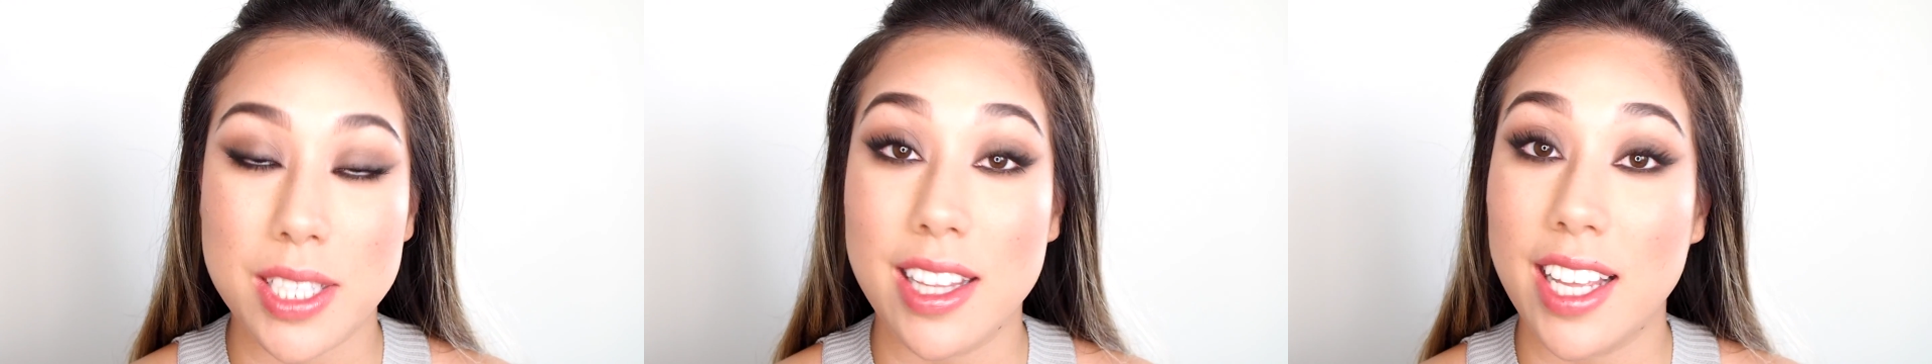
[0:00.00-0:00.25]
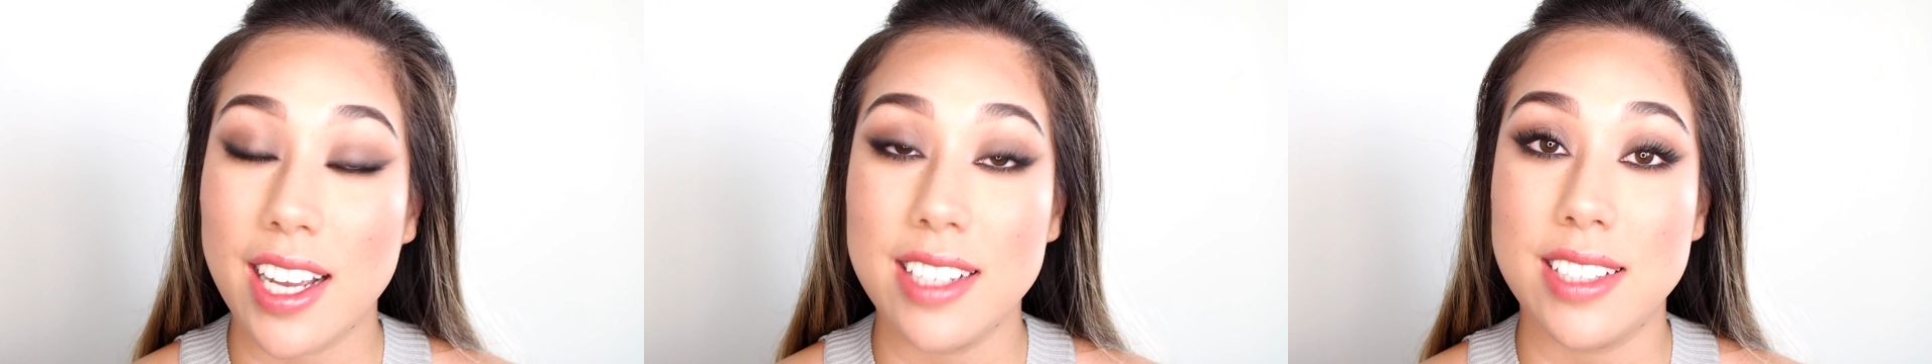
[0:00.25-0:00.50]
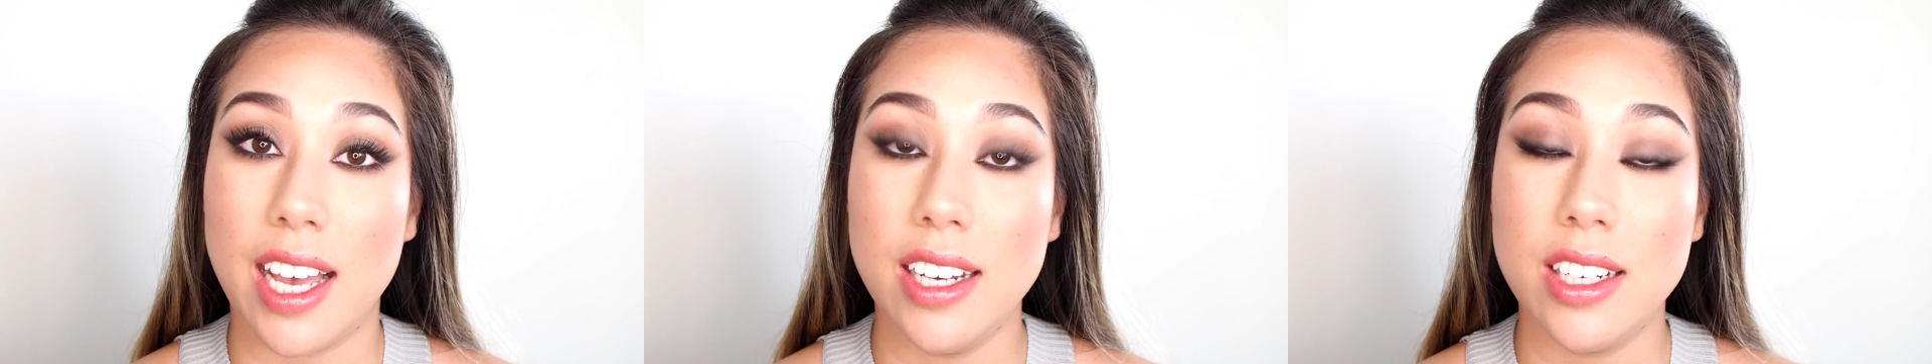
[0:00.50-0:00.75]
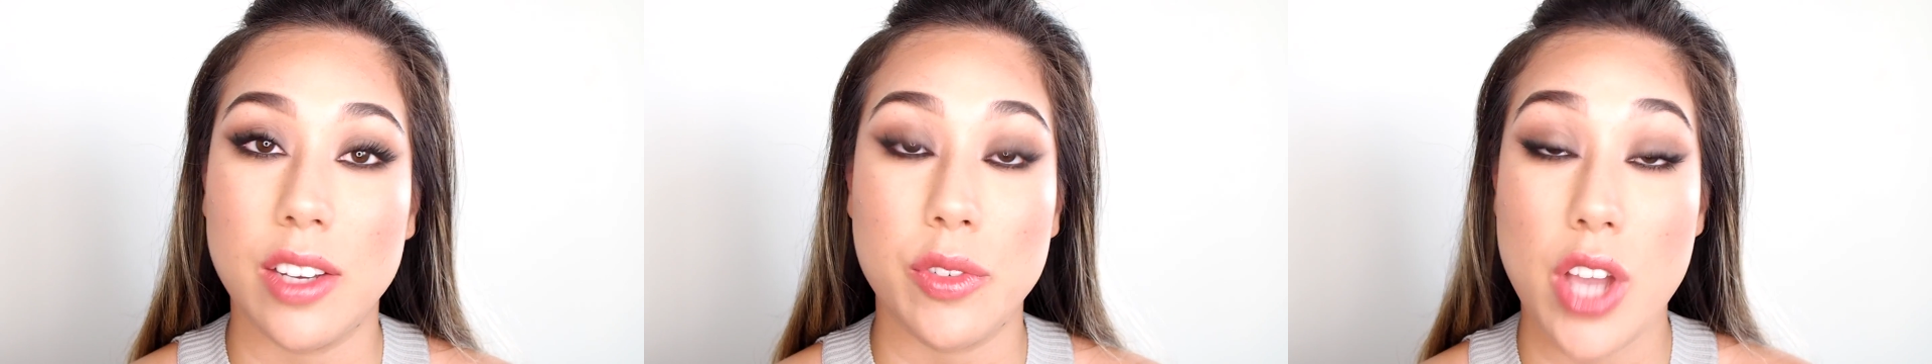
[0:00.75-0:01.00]
And like I
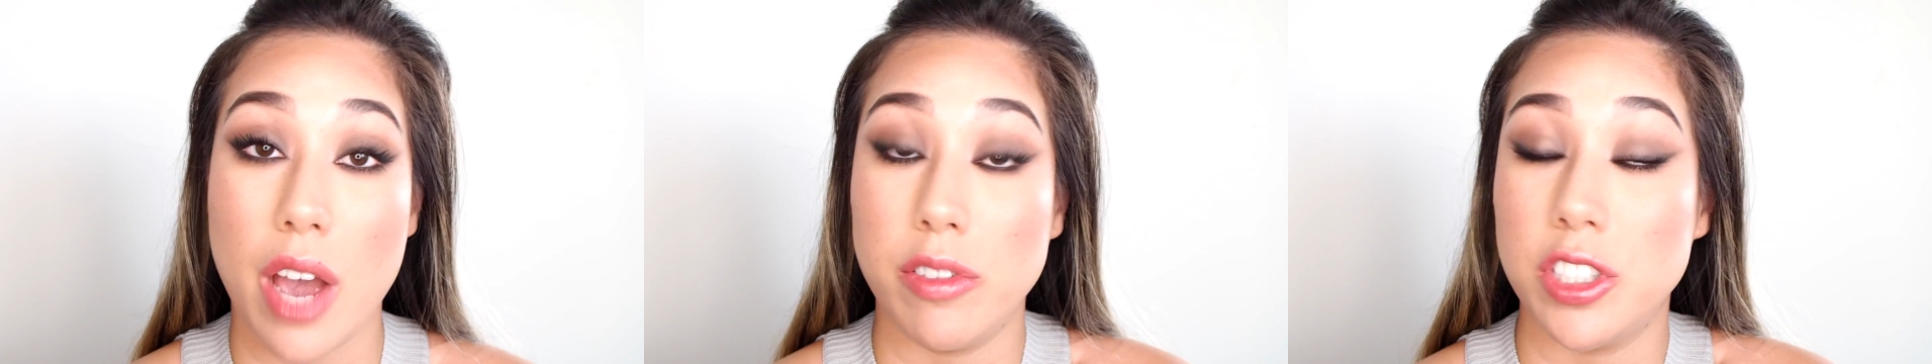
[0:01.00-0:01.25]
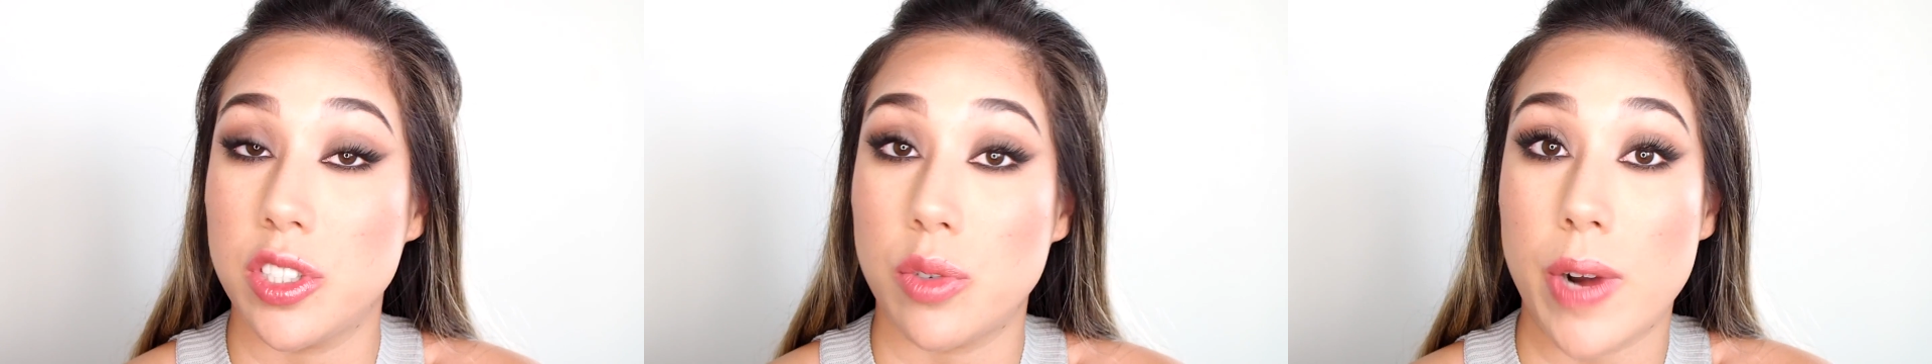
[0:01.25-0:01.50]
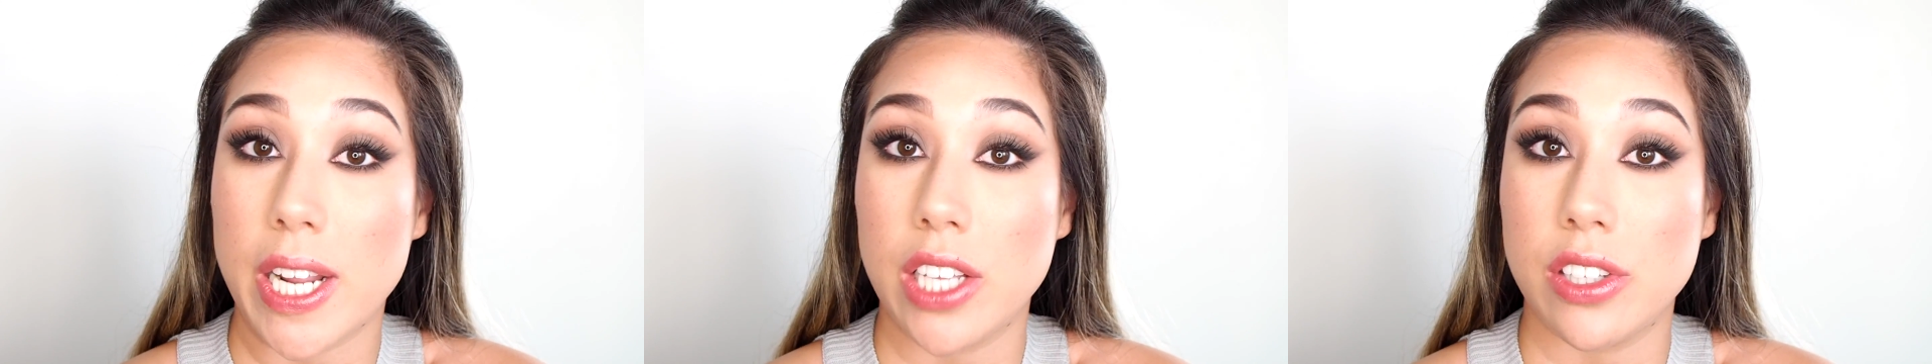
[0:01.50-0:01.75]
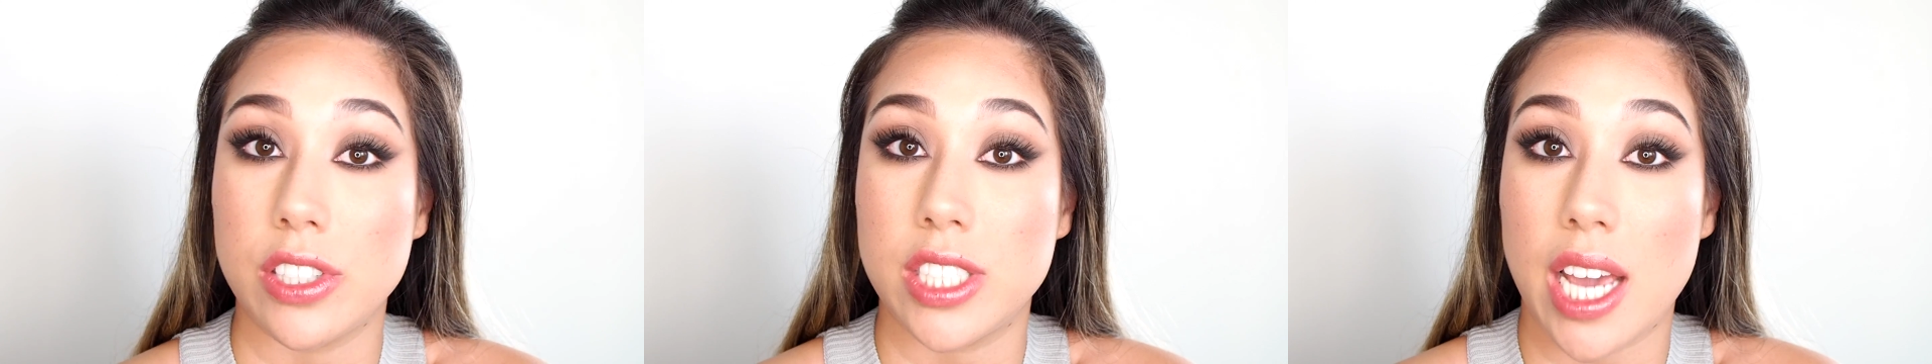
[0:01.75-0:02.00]
said, when you have just a
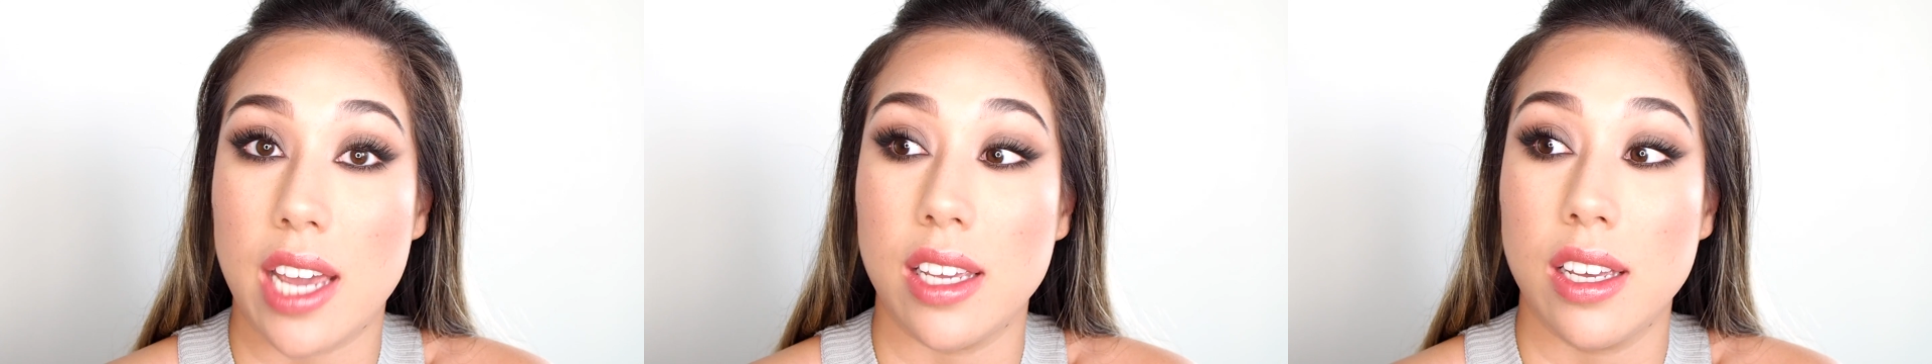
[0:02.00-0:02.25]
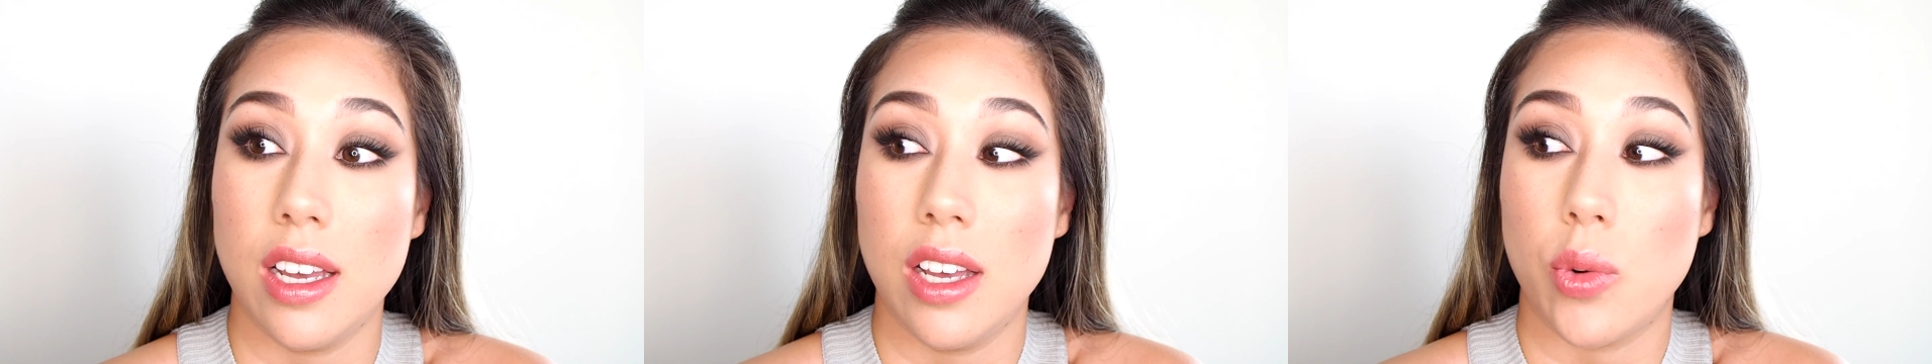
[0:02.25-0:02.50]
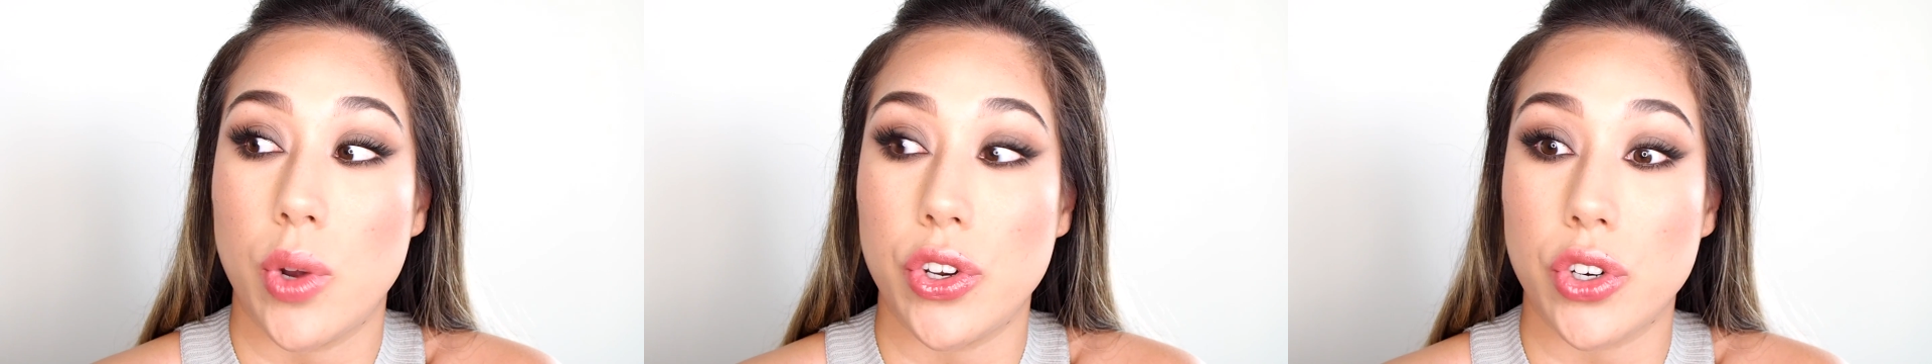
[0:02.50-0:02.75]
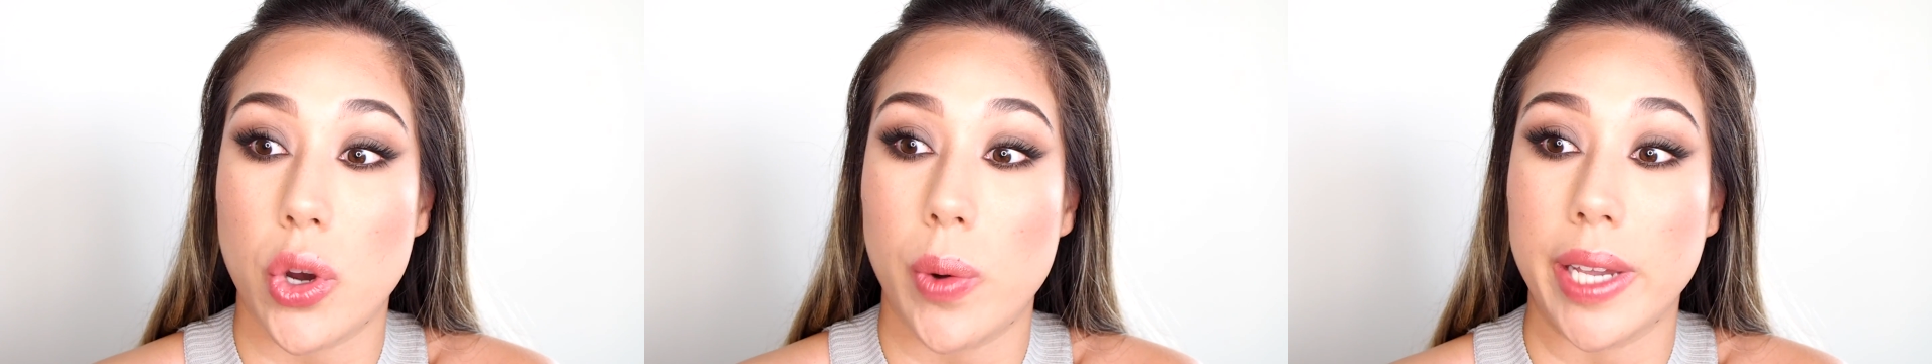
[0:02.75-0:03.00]
regular day when
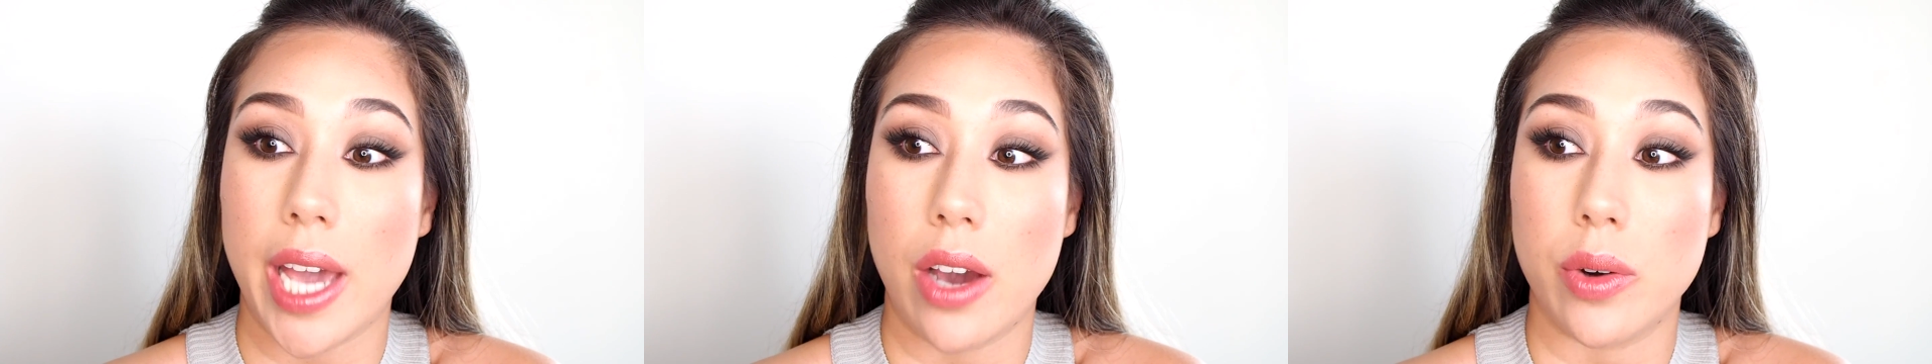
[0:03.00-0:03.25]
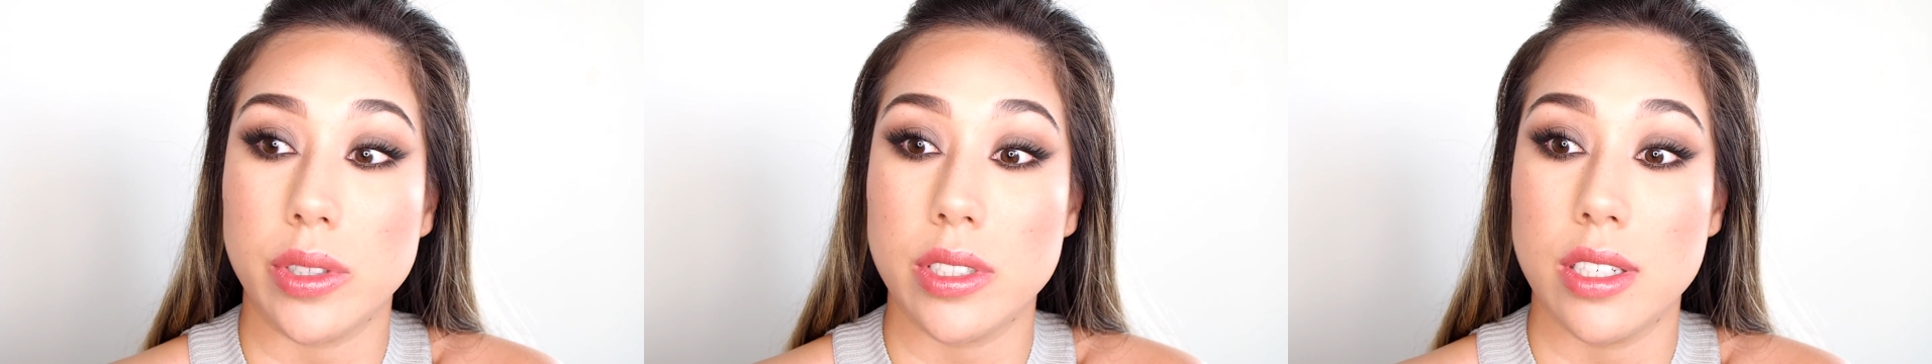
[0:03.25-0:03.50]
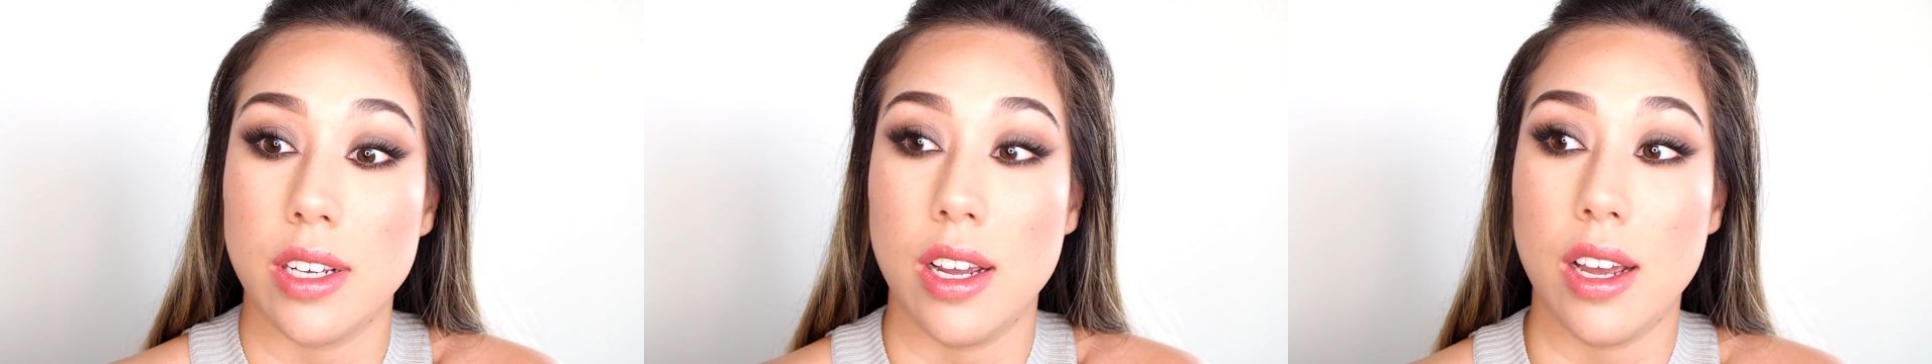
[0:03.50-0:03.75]
you're going out